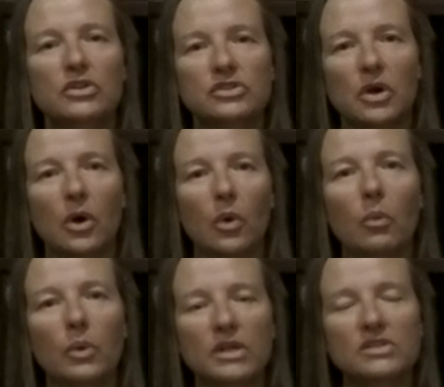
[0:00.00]
So
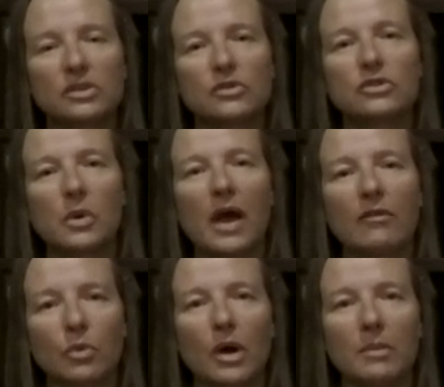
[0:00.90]
we still do
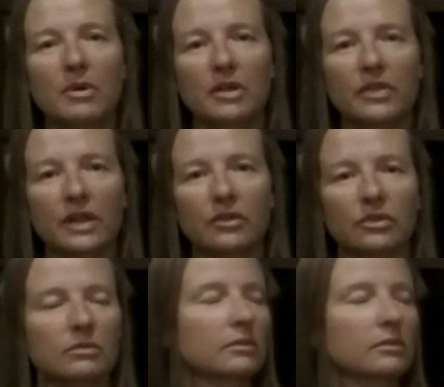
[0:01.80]
have quite a bit of things.